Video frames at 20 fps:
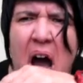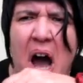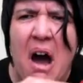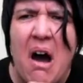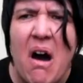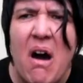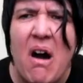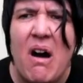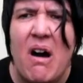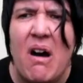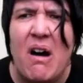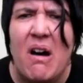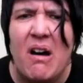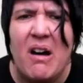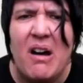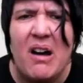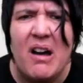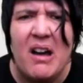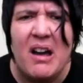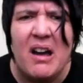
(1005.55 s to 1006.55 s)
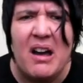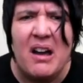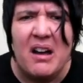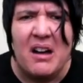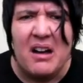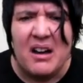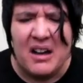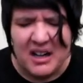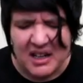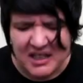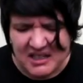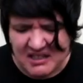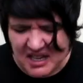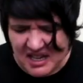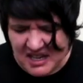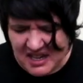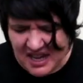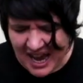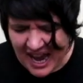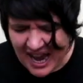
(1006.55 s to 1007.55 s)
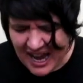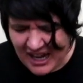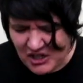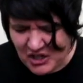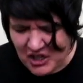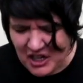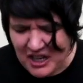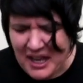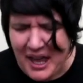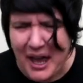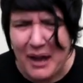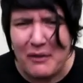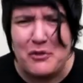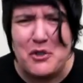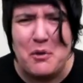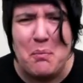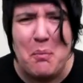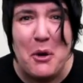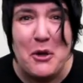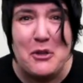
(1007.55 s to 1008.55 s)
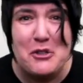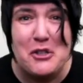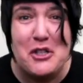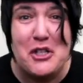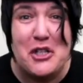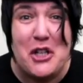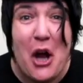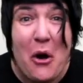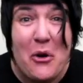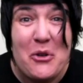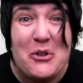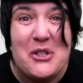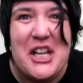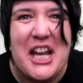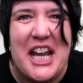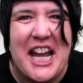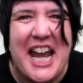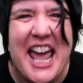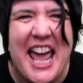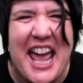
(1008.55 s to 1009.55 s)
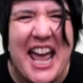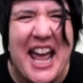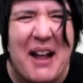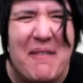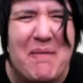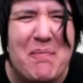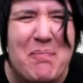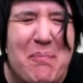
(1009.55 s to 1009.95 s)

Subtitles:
Oh, I didn't actually have to put salt in it.